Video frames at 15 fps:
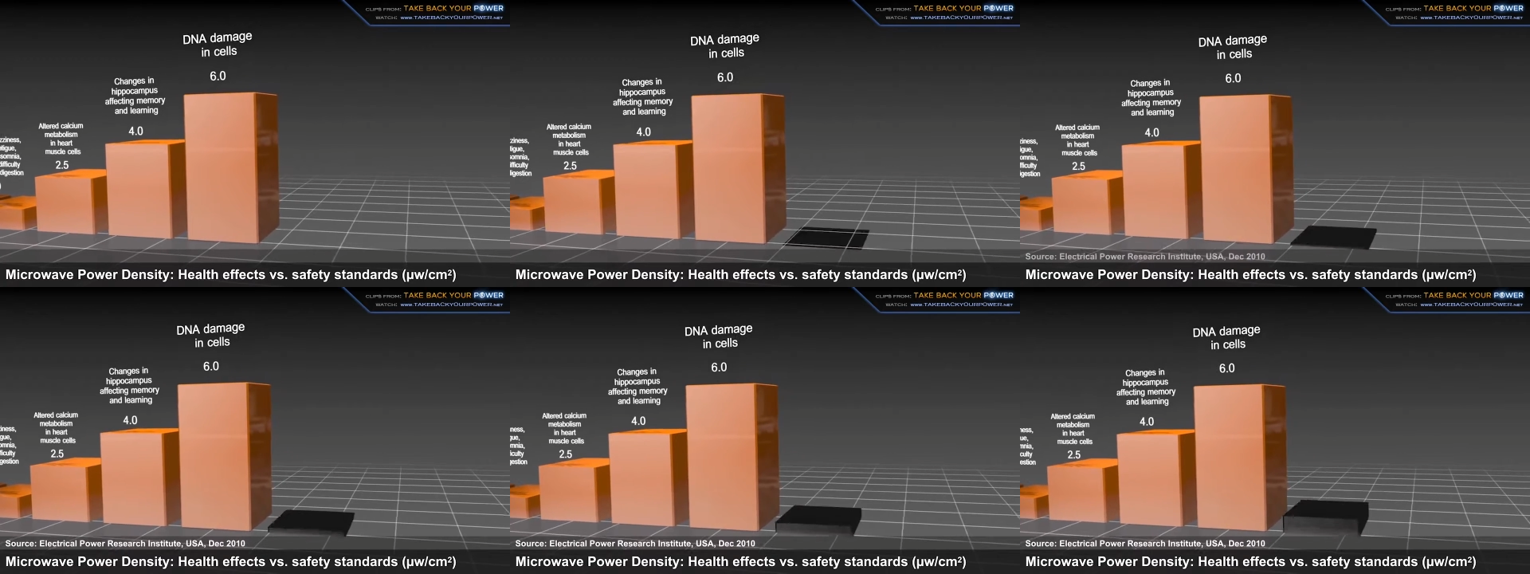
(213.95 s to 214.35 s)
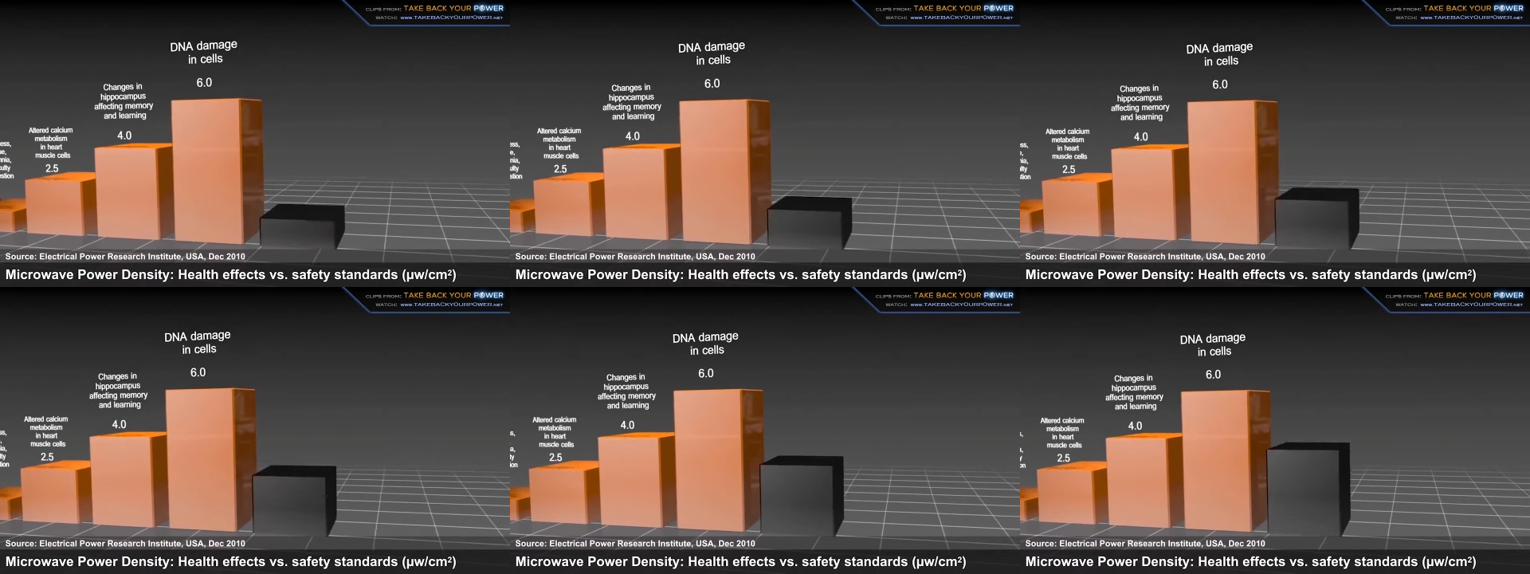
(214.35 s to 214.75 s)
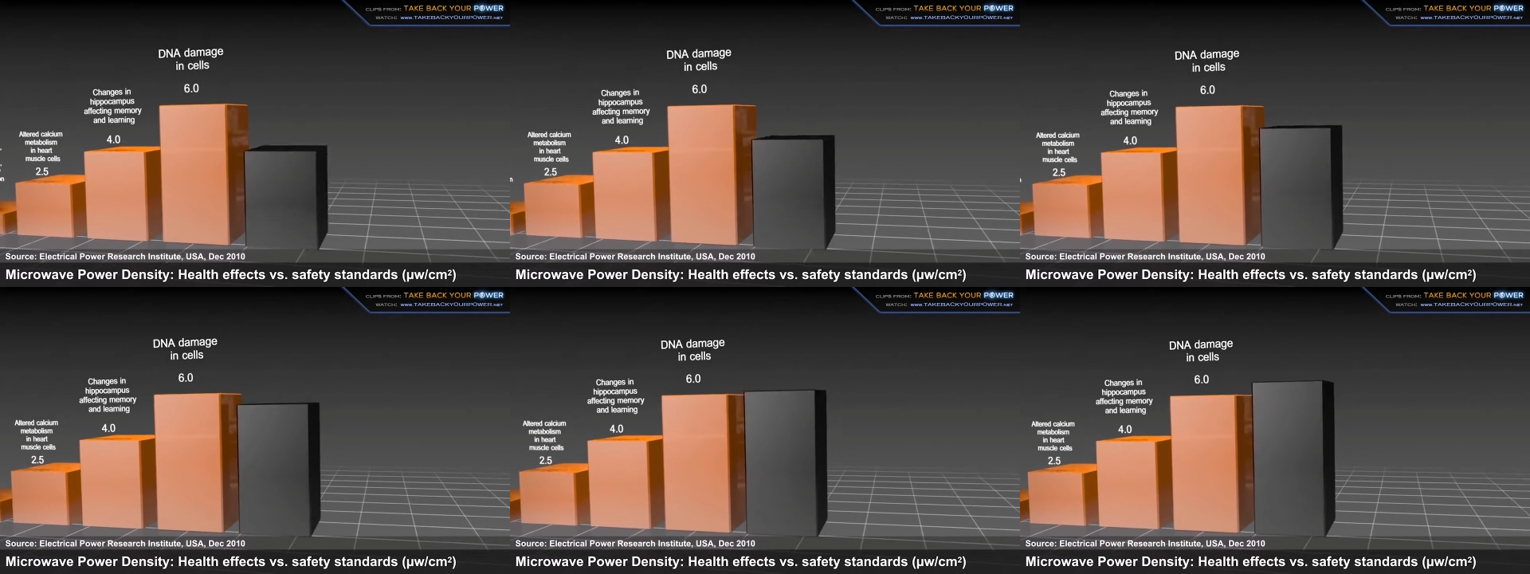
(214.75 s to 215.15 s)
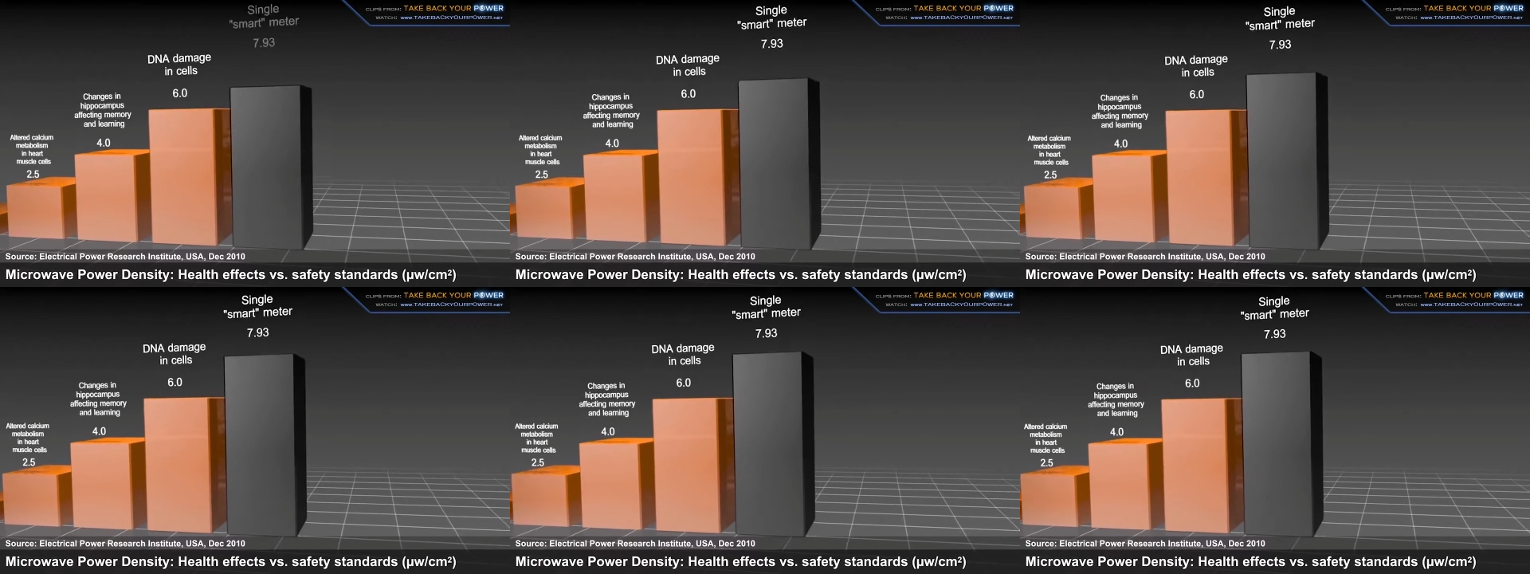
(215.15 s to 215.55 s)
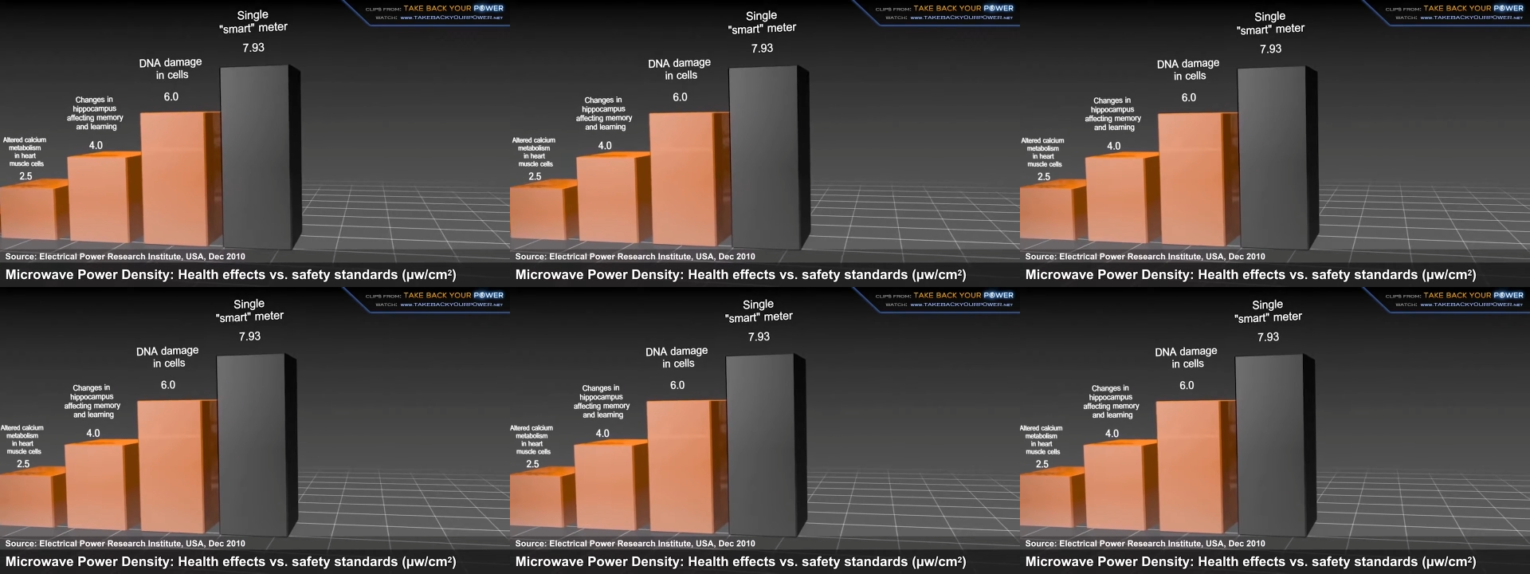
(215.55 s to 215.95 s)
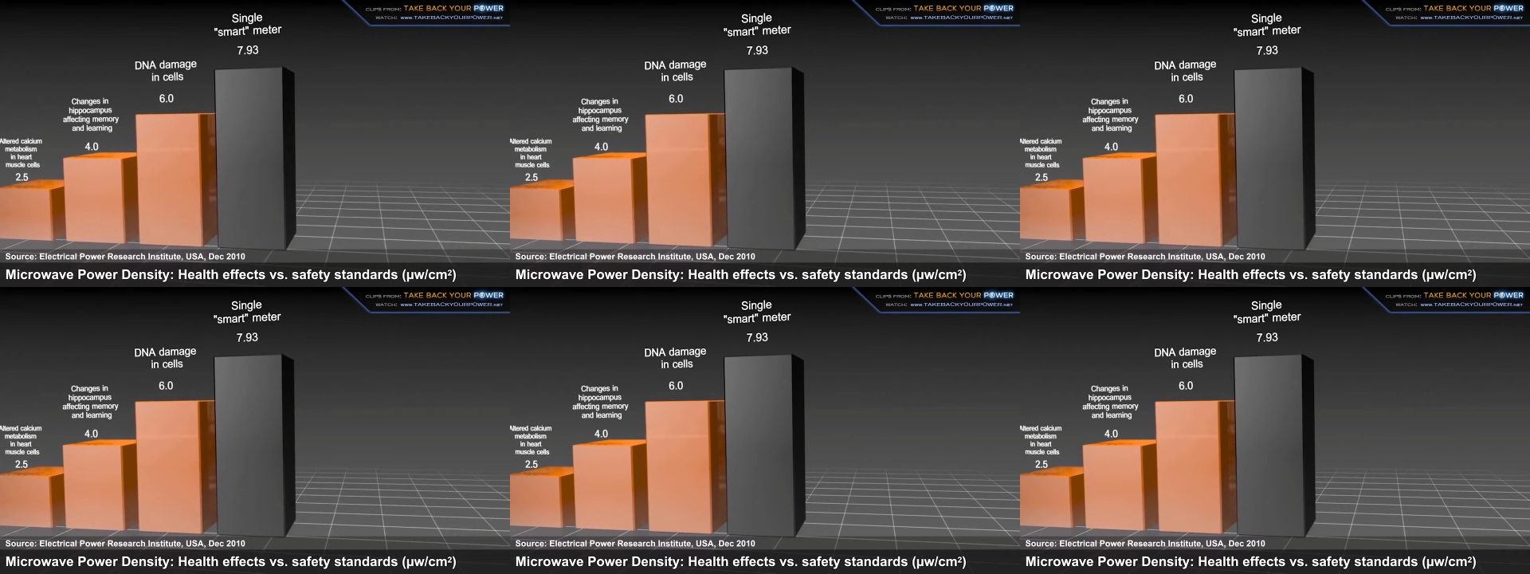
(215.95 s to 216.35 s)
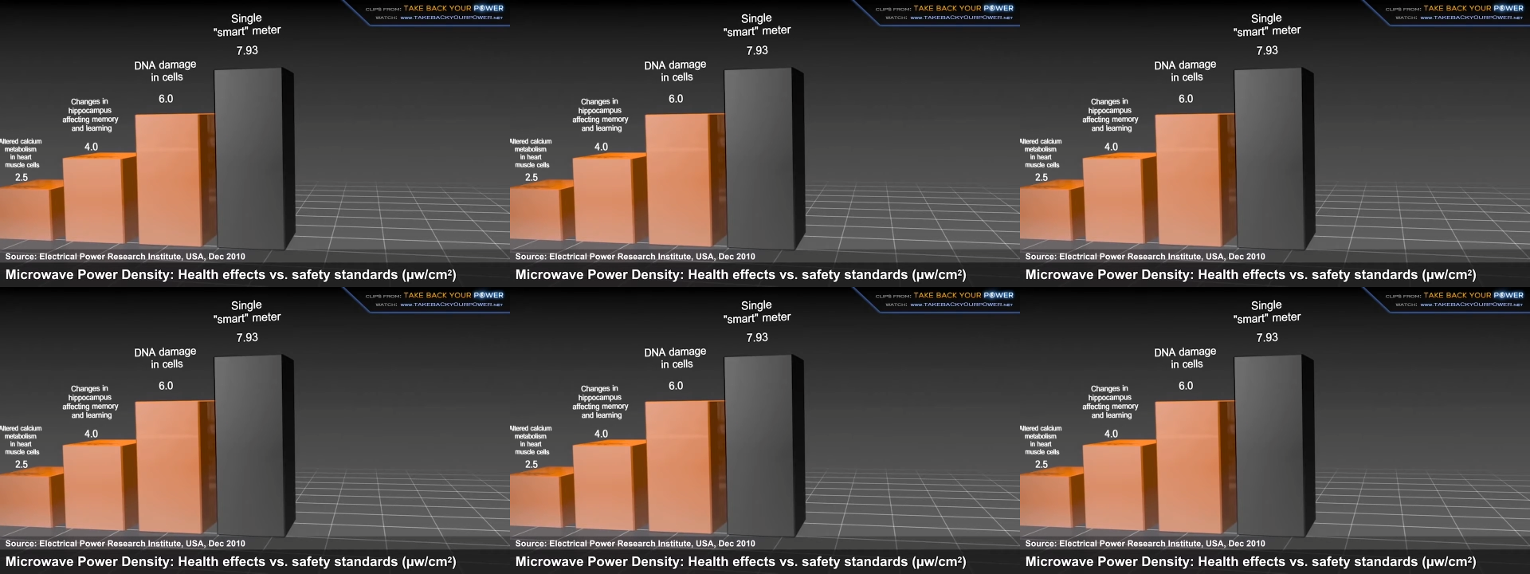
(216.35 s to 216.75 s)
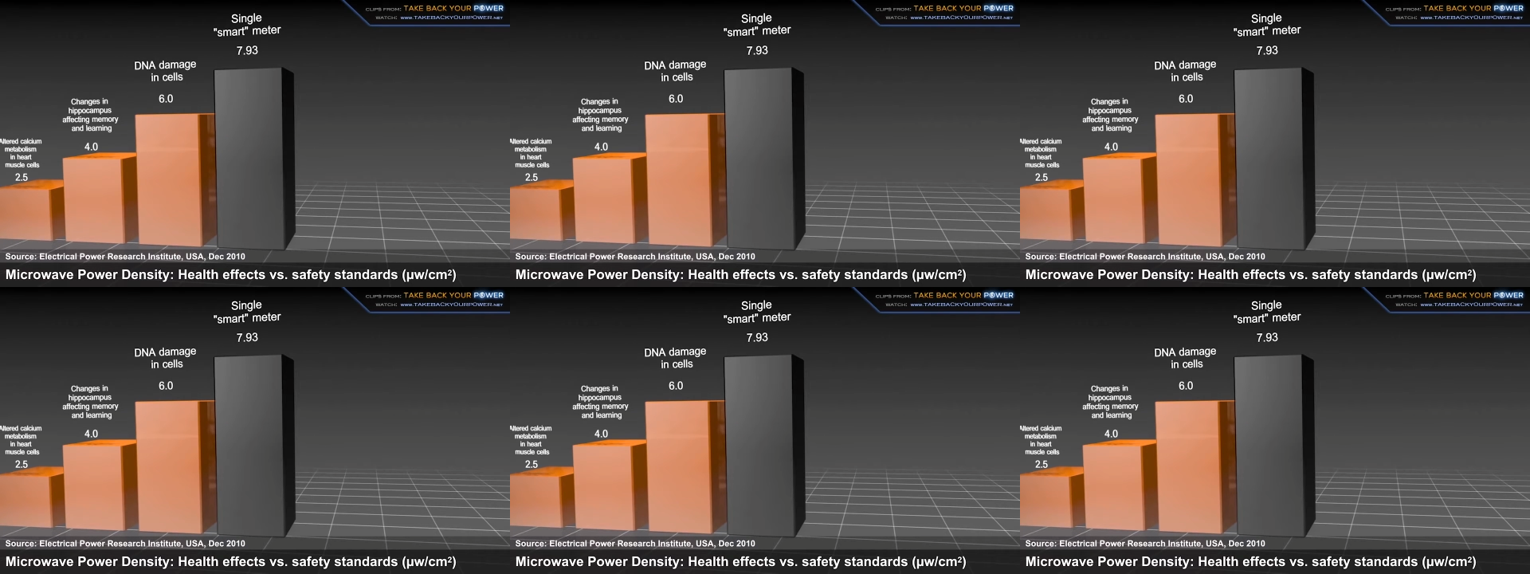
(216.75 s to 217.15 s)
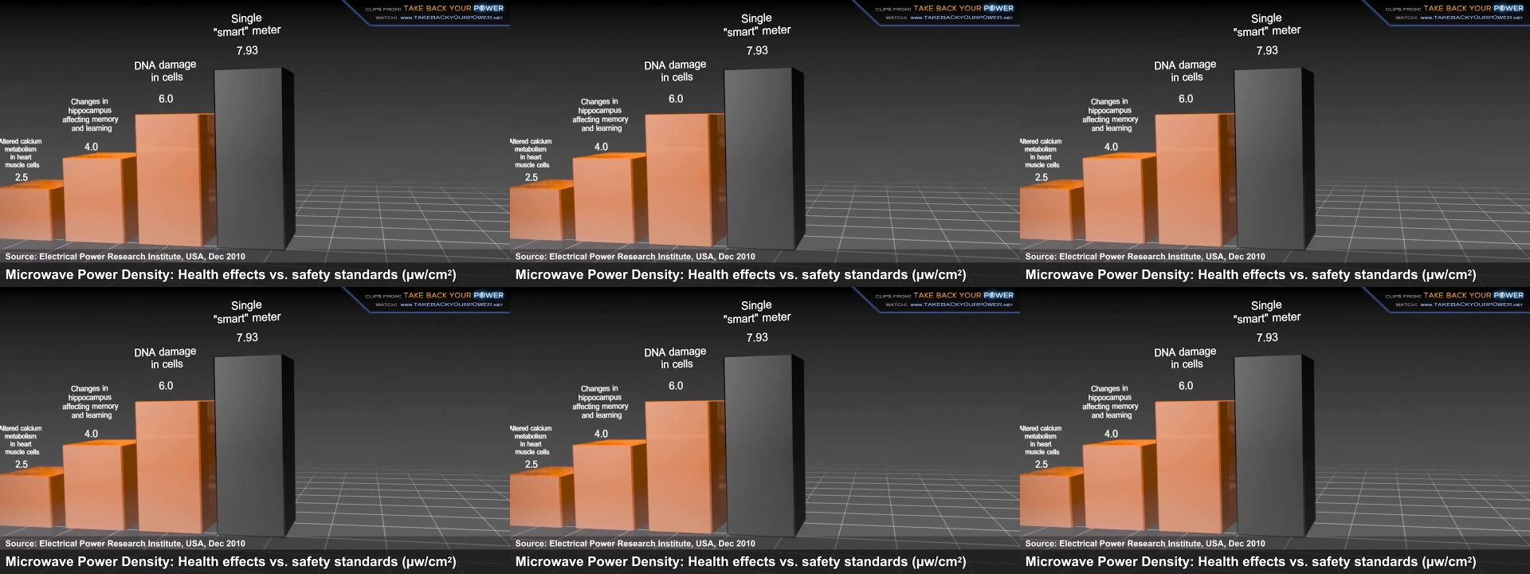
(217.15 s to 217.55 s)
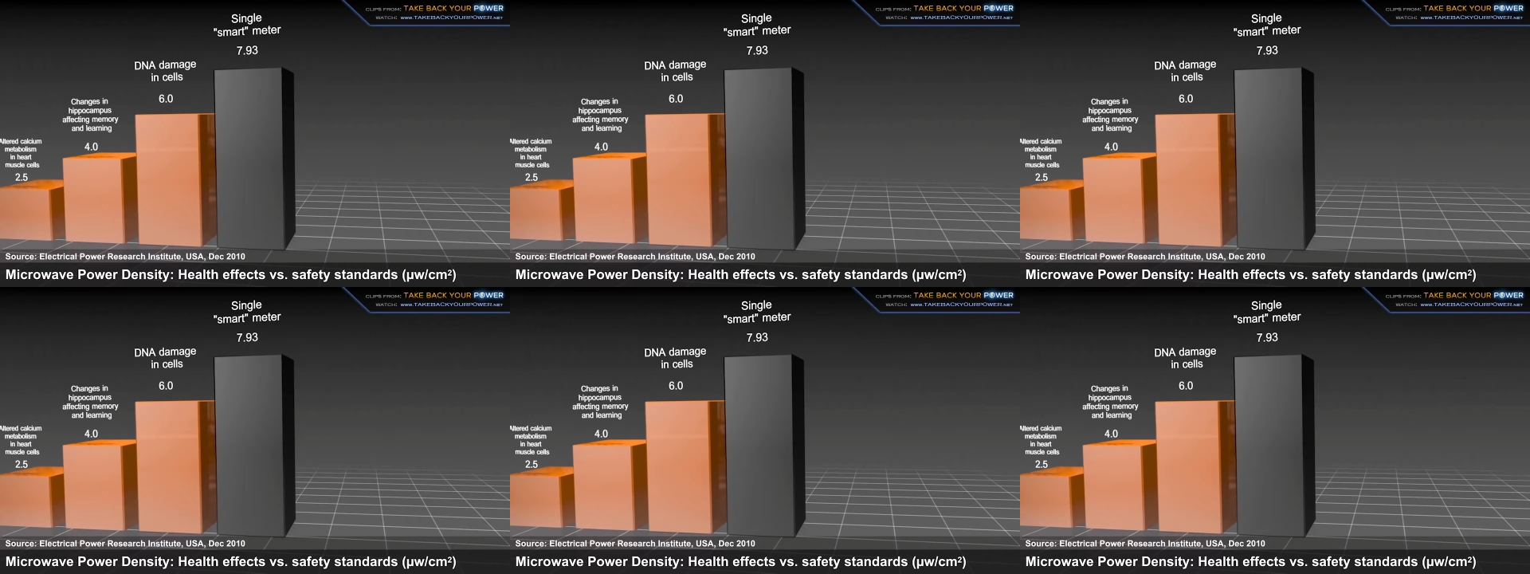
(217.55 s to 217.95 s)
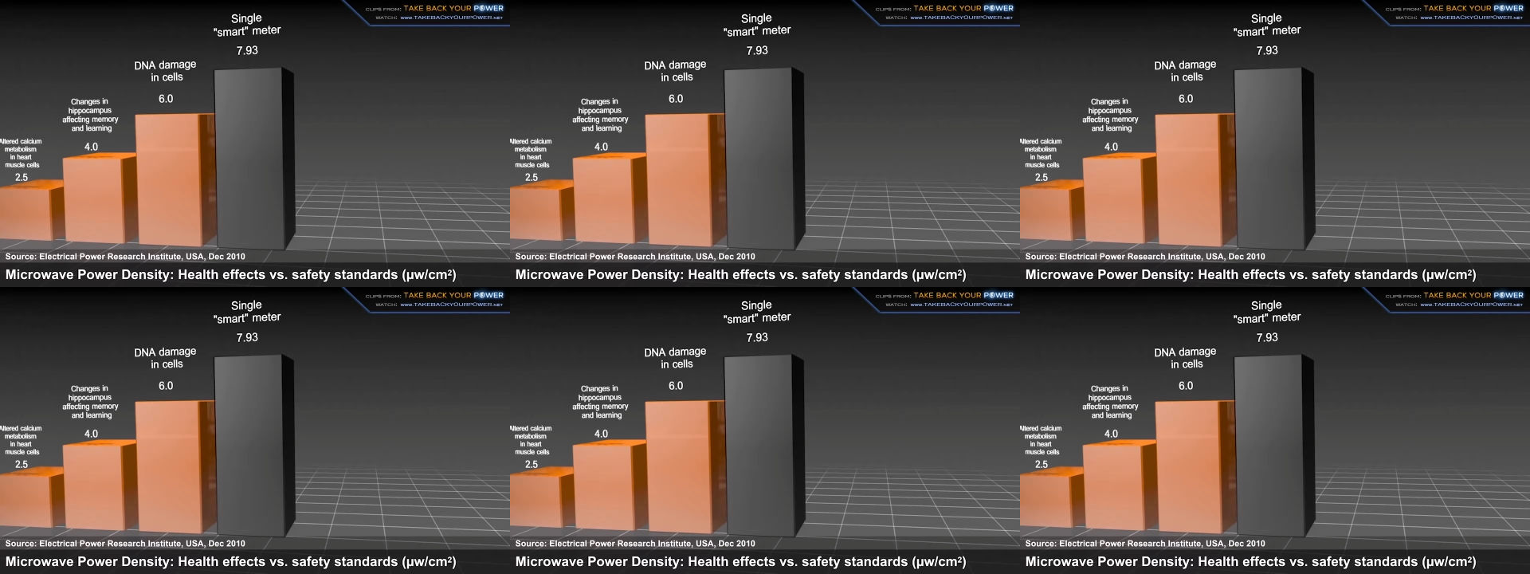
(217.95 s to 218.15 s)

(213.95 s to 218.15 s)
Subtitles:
No face is visible, so there are no lips to read.